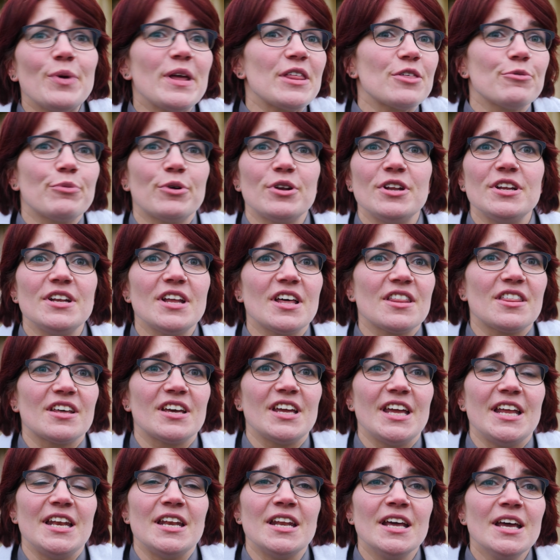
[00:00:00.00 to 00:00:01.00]
with one another
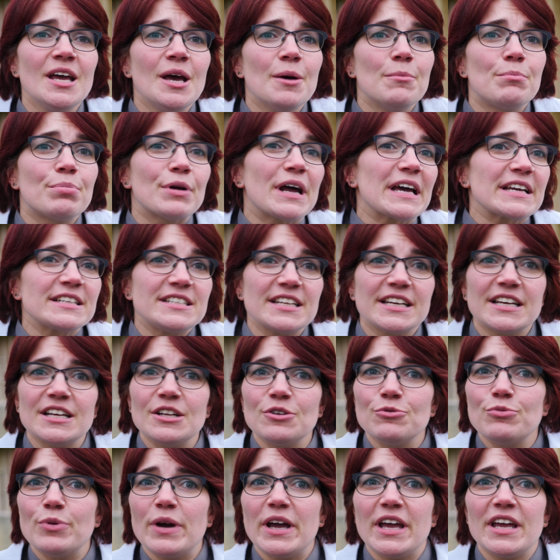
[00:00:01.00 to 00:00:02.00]
in
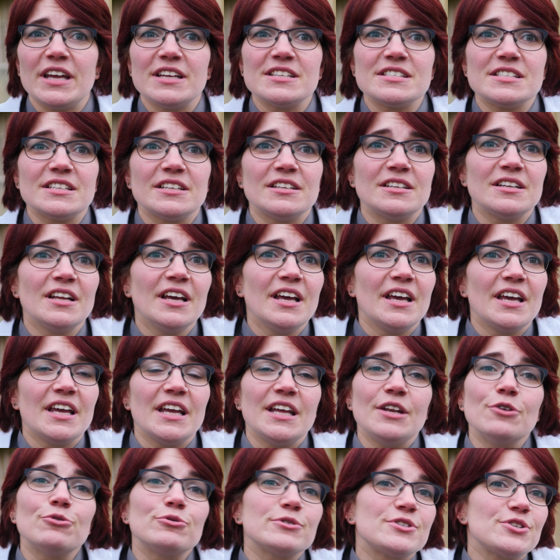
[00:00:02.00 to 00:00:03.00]
practical ways and
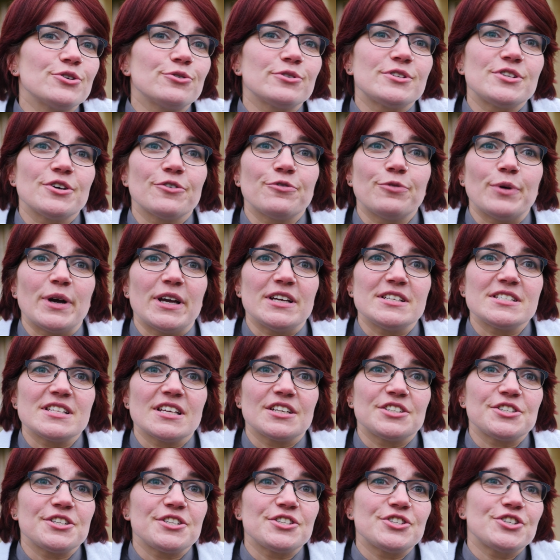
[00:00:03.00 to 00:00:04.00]
in all sorts of ways
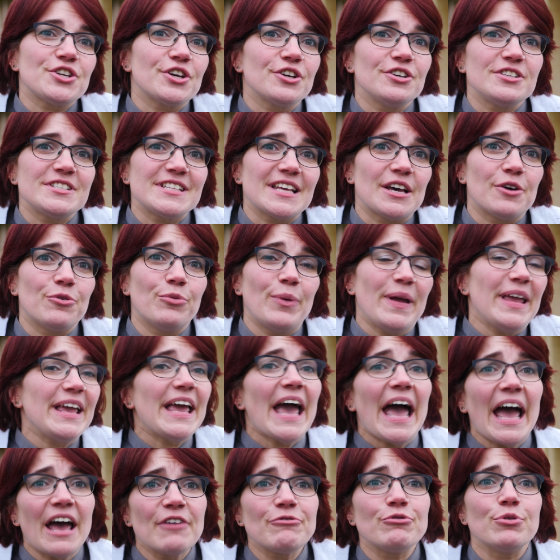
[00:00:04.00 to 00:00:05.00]
that just shows that we
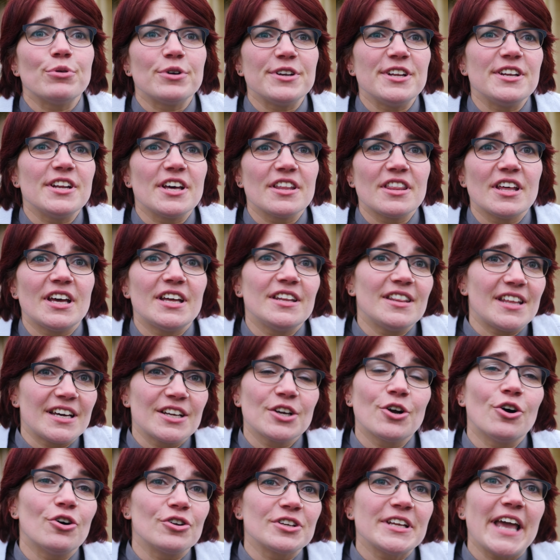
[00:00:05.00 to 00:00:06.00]
care for one another and
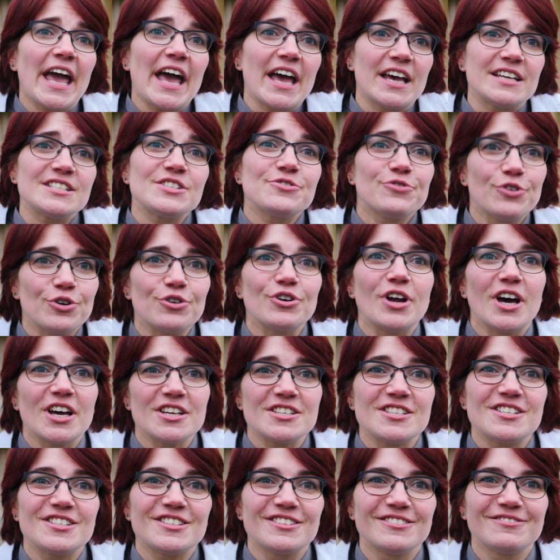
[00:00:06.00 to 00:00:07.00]
that God cares for
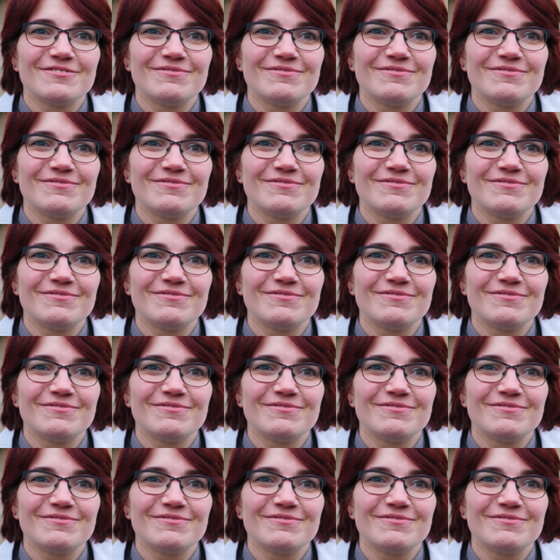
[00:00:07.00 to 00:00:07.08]
us.